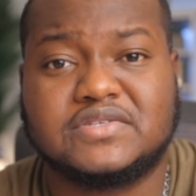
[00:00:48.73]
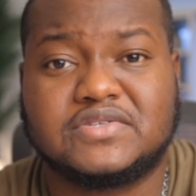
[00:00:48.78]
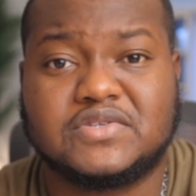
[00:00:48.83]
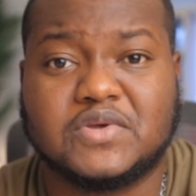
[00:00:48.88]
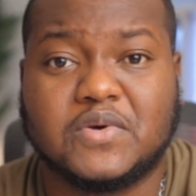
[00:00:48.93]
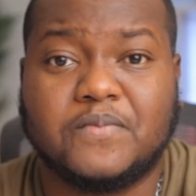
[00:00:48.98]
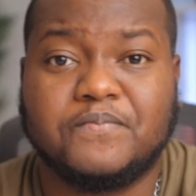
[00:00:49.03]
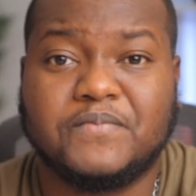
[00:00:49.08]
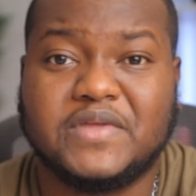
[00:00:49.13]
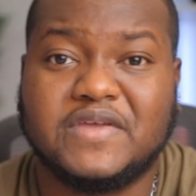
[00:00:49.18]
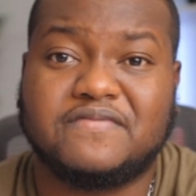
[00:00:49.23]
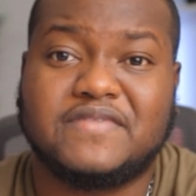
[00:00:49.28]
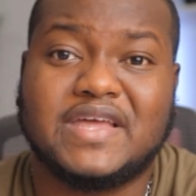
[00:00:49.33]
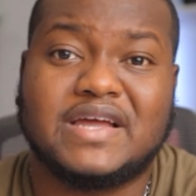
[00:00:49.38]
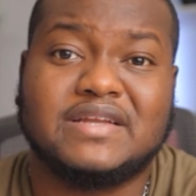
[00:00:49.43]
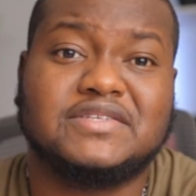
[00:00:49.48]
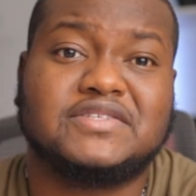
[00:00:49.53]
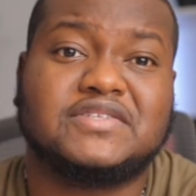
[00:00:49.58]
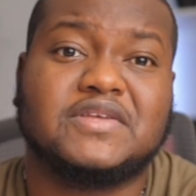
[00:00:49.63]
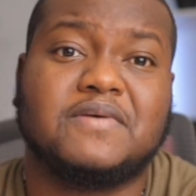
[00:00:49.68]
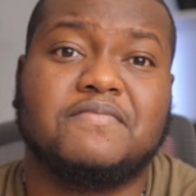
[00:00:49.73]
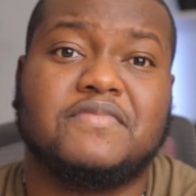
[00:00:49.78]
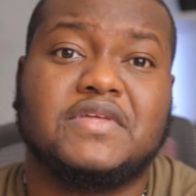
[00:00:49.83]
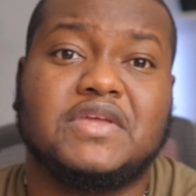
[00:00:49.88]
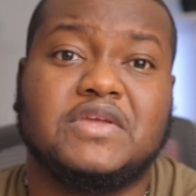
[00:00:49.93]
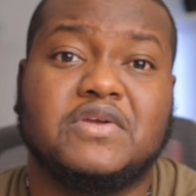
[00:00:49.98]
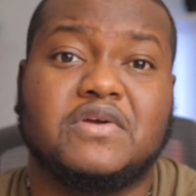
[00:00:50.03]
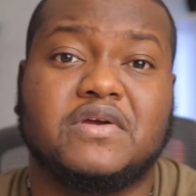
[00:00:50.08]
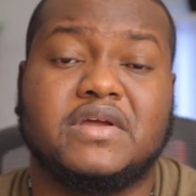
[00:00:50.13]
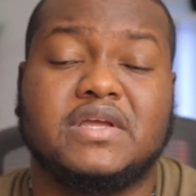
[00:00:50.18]
So if that is
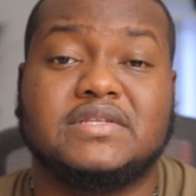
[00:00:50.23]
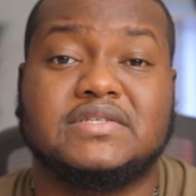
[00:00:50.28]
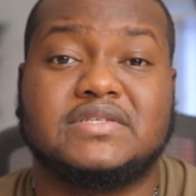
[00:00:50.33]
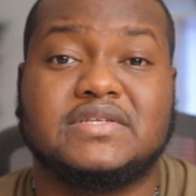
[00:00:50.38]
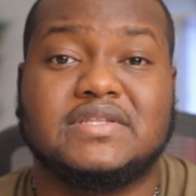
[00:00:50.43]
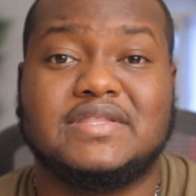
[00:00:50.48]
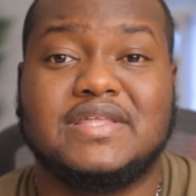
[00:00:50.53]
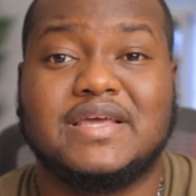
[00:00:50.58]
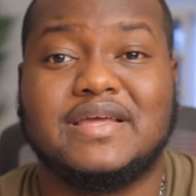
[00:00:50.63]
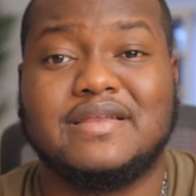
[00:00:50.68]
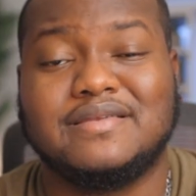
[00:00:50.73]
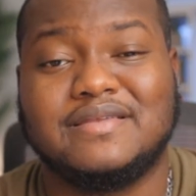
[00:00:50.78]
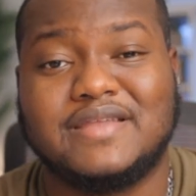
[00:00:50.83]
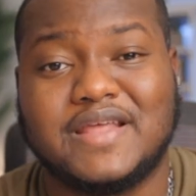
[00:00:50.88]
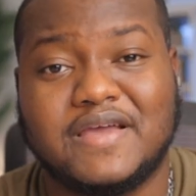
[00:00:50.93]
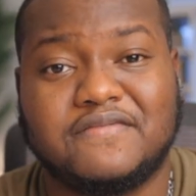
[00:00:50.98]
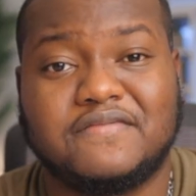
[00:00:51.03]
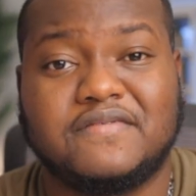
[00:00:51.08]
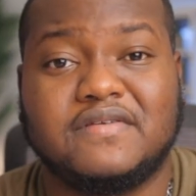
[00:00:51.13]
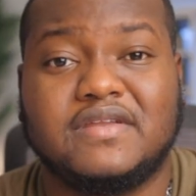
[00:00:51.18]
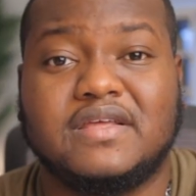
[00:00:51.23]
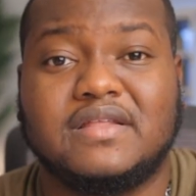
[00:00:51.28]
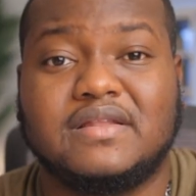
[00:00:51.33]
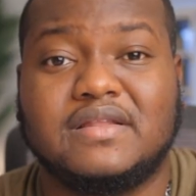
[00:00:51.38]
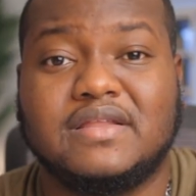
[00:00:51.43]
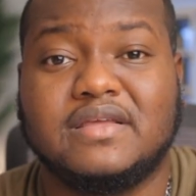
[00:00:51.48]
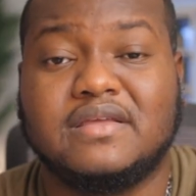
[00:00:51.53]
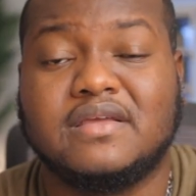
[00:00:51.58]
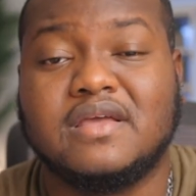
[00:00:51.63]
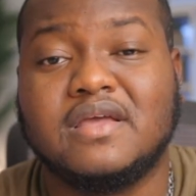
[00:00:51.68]
something you're into, then
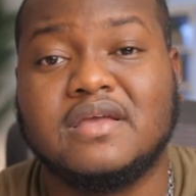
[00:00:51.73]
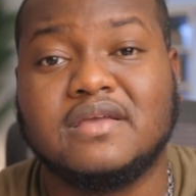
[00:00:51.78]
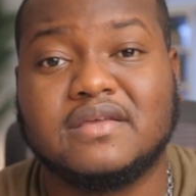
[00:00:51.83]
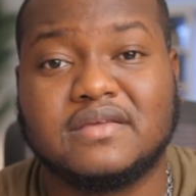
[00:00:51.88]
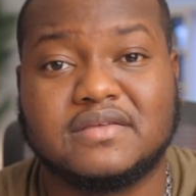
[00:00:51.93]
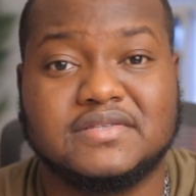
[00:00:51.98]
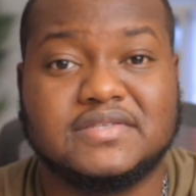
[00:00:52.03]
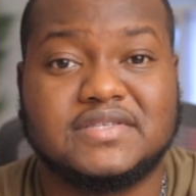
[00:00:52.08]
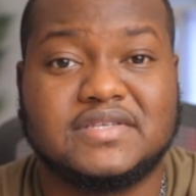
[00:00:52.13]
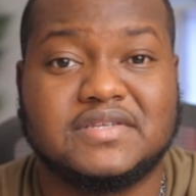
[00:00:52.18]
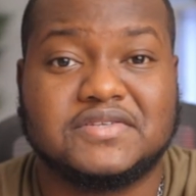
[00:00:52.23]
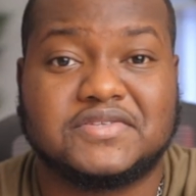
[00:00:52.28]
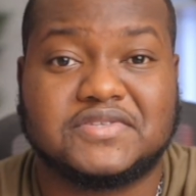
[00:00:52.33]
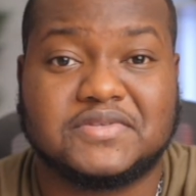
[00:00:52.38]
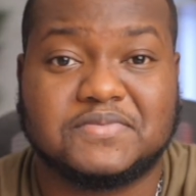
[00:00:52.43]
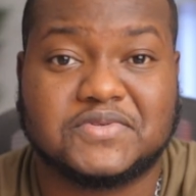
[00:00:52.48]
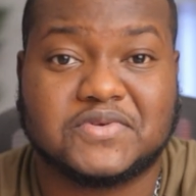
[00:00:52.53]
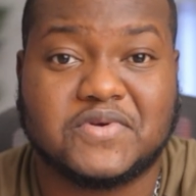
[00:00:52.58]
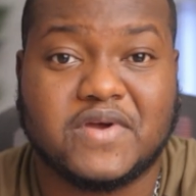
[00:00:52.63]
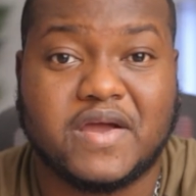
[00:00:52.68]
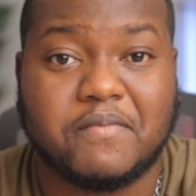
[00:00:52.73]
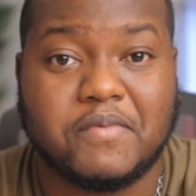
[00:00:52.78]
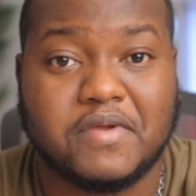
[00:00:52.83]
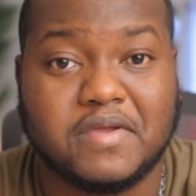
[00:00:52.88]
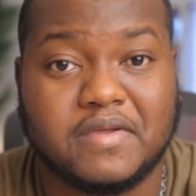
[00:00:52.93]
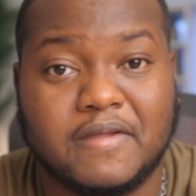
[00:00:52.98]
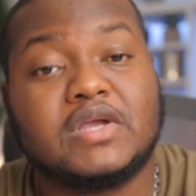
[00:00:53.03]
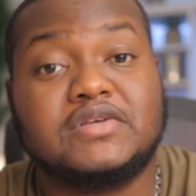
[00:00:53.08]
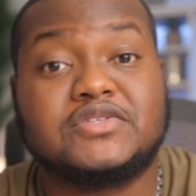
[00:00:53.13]
definitely consider subscribing.